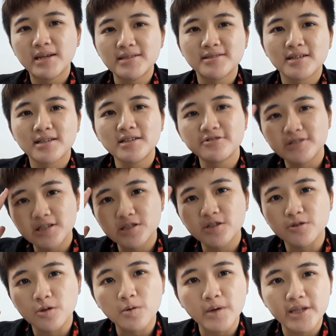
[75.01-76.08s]
Basically, you just
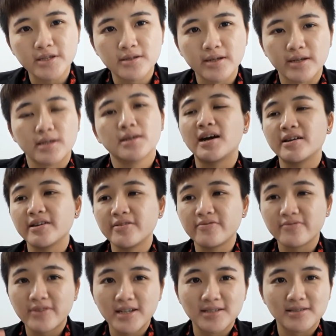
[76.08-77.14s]
need to know one thing. Are
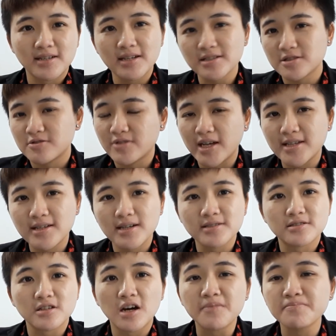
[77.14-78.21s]
investors,
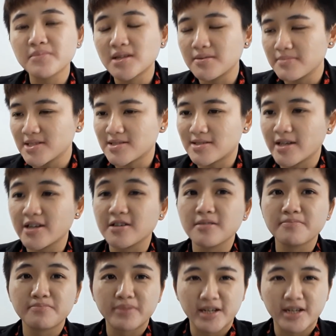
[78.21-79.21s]
traders optimistic,